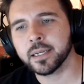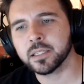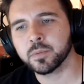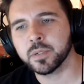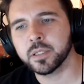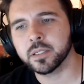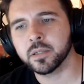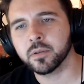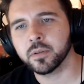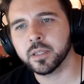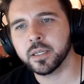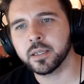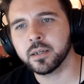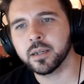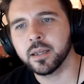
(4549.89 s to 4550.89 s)
But until
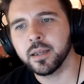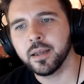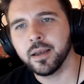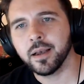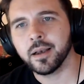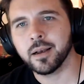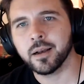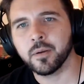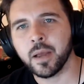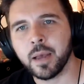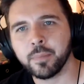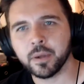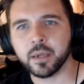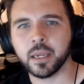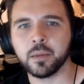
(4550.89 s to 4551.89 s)
then, happy
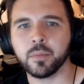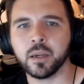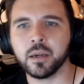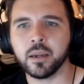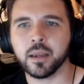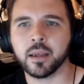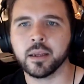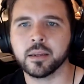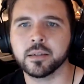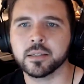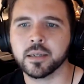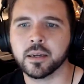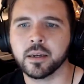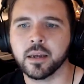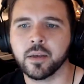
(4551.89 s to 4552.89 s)
gaming and
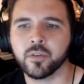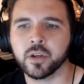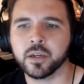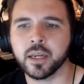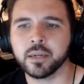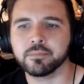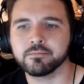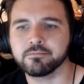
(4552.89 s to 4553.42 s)
have a good night.